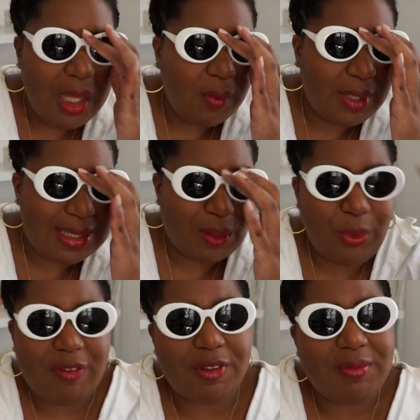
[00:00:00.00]
Because I
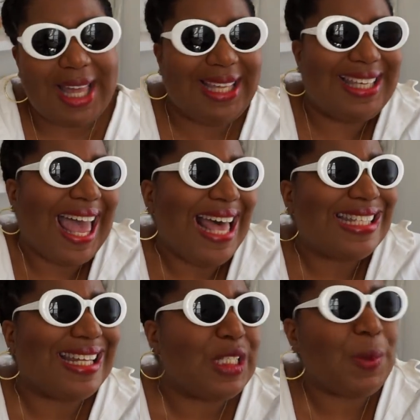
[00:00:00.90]
went from like,
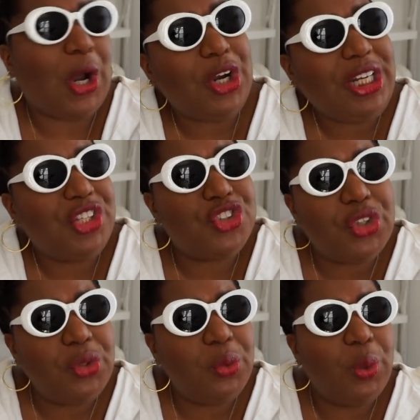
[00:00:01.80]
yes, let's party
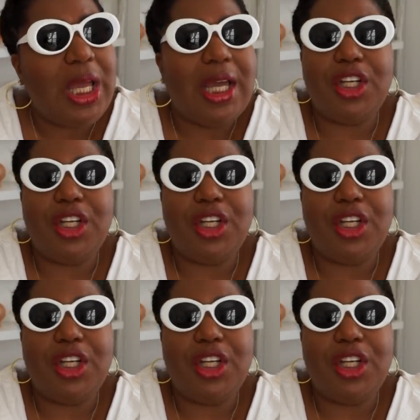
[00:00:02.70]
to,